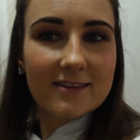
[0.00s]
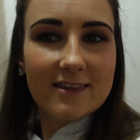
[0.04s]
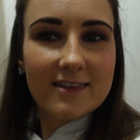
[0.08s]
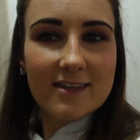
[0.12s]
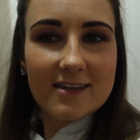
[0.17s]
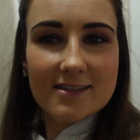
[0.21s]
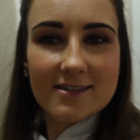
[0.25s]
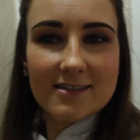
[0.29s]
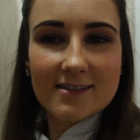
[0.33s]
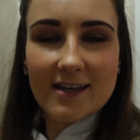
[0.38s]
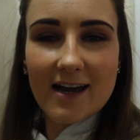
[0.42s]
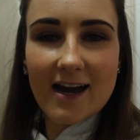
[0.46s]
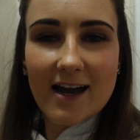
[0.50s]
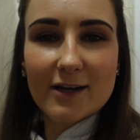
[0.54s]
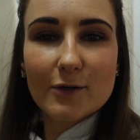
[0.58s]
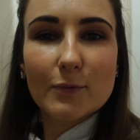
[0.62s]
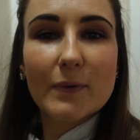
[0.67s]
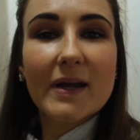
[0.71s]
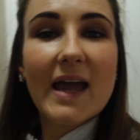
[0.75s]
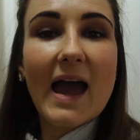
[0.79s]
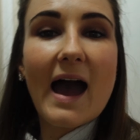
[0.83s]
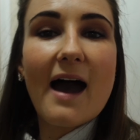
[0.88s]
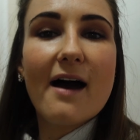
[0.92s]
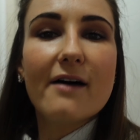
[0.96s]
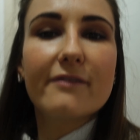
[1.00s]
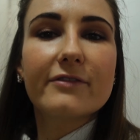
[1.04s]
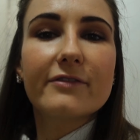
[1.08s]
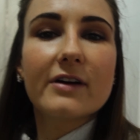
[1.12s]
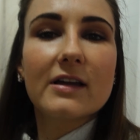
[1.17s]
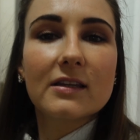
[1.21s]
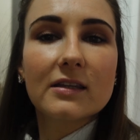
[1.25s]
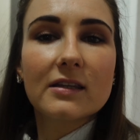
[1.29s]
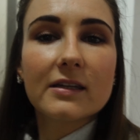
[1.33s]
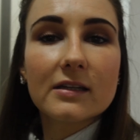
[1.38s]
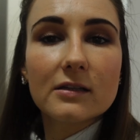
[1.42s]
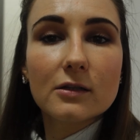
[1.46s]
this side, we have
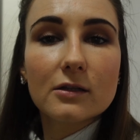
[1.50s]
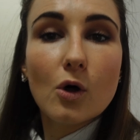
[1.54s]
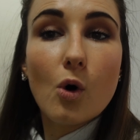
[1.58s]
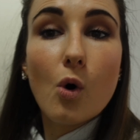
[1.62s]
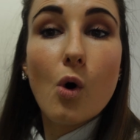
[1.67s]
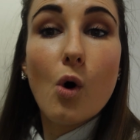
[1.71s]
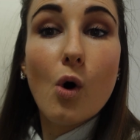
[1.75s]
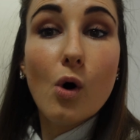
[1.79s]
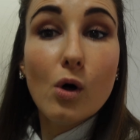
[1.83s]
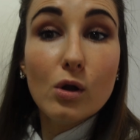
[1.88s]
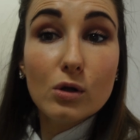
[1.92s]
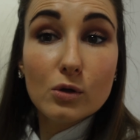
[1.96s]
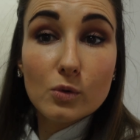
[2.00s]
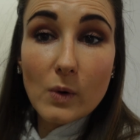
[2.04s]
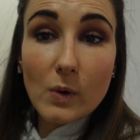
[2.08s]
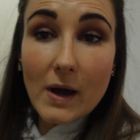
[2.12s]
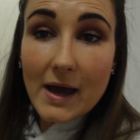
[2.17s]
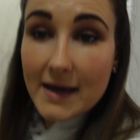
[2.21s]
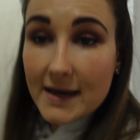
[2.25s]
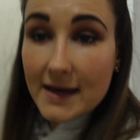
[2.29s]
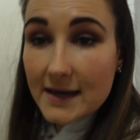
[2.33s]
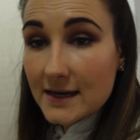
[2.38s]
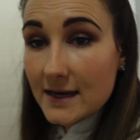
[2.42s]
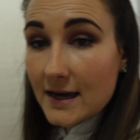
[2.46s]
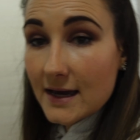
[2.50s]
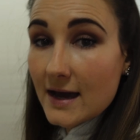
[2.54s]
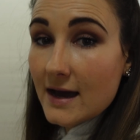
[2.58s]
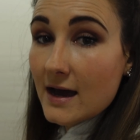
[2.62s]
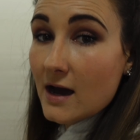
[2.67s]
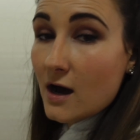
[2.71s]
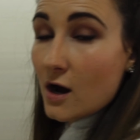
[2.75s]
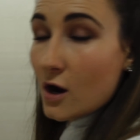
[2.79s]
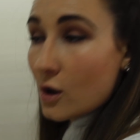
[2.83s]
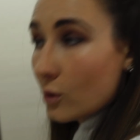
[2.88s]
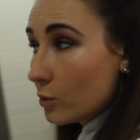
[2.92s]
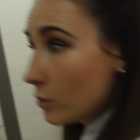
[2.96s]
a little hallway,
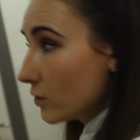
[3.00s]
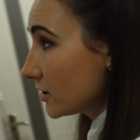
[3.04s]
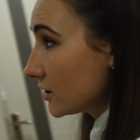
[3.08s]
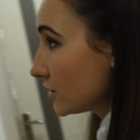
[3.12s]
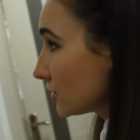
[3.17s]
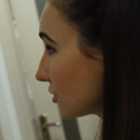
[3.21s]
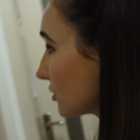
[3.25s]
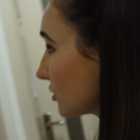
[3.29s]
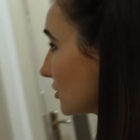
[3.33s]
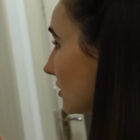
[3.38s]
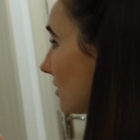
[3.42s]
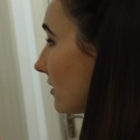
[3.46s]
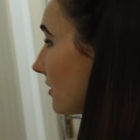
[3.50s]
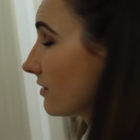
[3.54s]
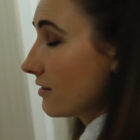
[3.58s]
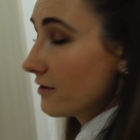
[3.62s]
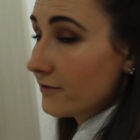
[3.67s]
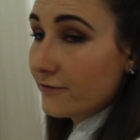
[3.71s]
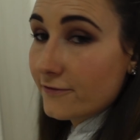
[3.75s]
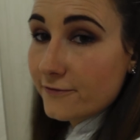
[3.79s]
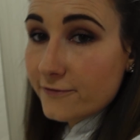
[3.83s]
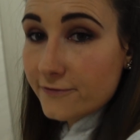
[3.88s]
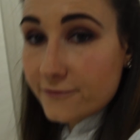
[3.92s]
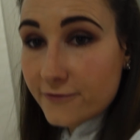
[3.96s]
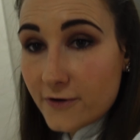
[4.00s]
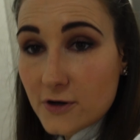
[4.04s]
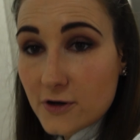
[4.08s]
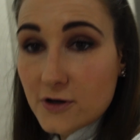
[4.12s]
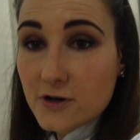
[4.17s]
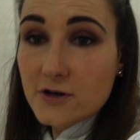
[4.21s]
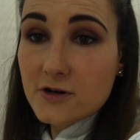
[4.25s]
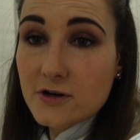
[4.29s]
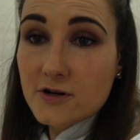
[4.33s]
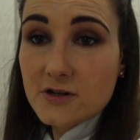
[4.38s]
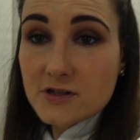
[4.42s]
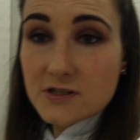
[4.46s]
which the
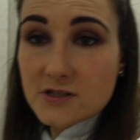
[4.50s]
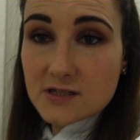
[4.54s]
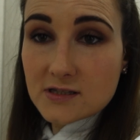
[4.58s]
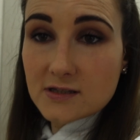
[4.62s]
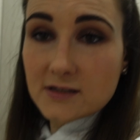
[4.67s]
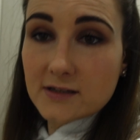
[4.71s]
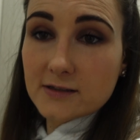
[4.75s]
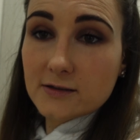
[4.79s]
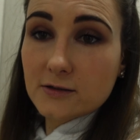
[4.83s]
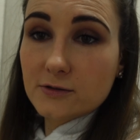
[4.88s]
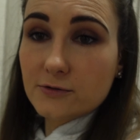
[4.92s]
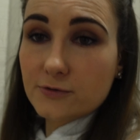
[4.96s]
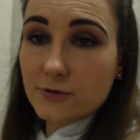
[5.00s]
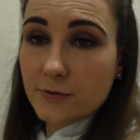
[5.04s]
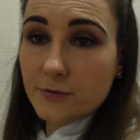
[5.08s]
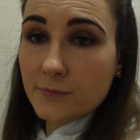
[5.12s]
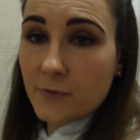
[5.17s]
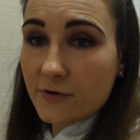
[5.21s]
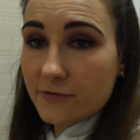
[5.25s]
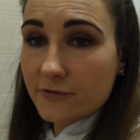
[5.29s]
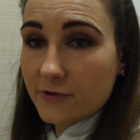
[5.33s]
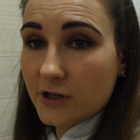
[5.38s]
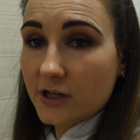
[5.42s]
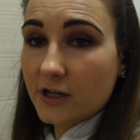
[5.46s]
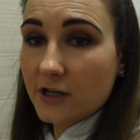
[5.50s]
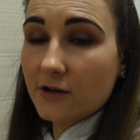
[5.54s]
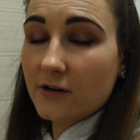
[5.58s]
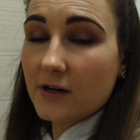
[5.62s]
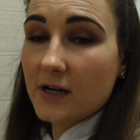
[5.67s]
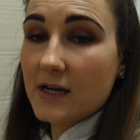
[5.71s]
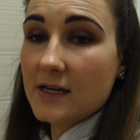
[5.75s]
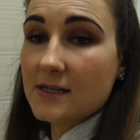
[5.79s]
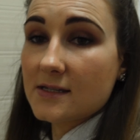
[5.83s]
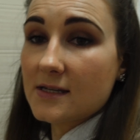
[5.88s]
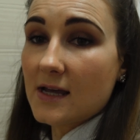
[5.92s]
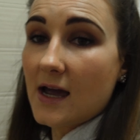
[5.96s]
first little room over here
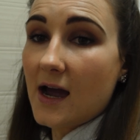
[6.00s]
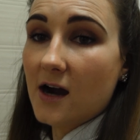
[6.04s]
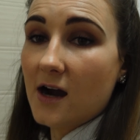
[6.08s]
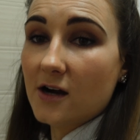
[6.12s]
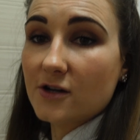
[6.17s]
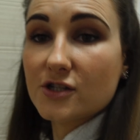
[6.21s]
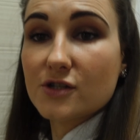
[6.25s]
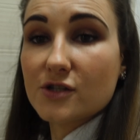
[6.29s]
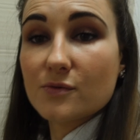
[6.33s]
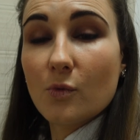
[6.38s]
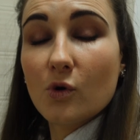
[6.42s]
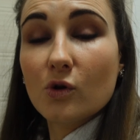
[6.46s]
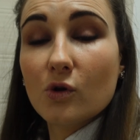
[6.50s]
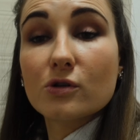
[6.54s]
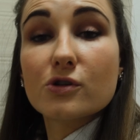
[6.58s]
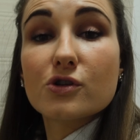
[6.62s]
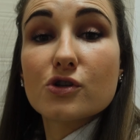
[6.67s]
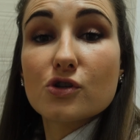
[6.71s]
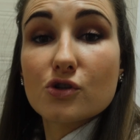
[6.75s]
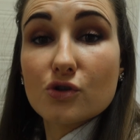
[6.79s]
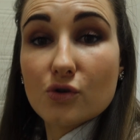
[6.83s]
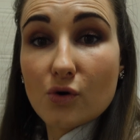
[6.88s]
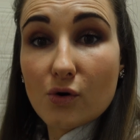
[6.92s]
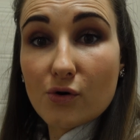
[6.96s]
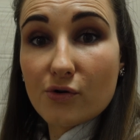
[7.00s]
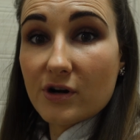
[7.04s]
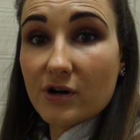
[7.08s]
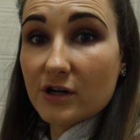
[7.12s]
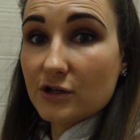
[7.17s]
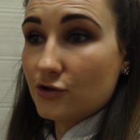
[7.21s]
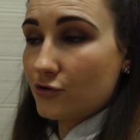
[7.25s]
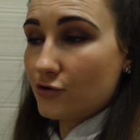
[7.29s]
is our small storage